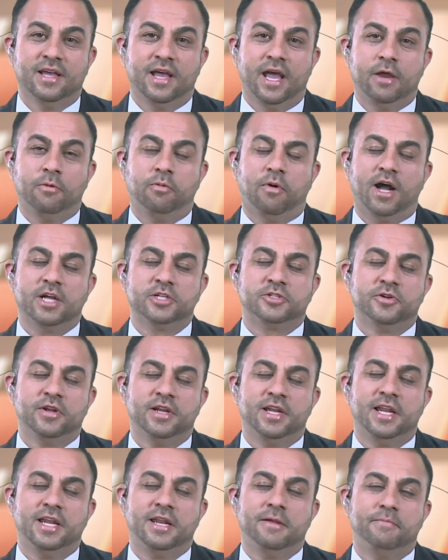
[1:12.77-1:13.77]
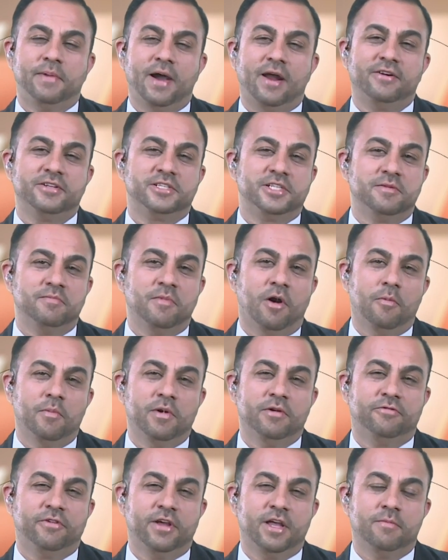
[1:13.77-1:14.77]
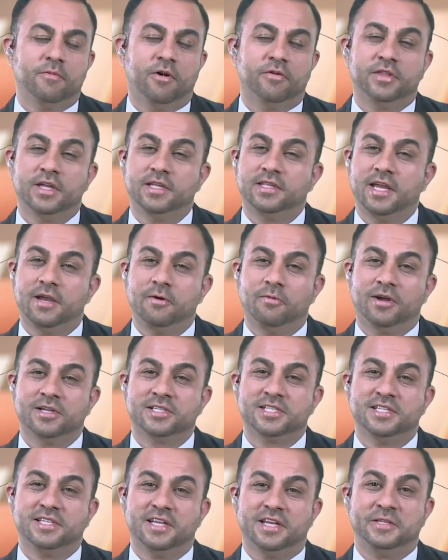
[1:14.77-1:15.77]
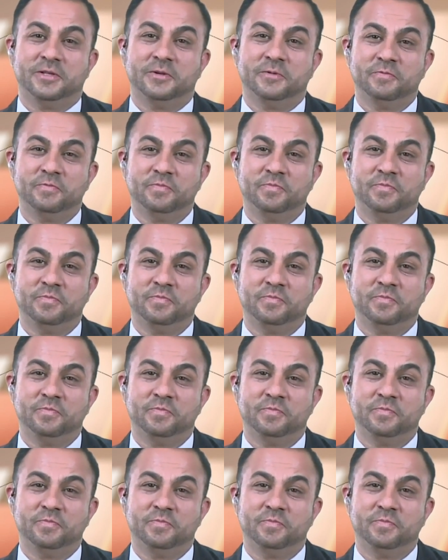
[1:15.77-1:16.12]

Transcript: it was really an embarrassing moment for him on that day, wasn't it?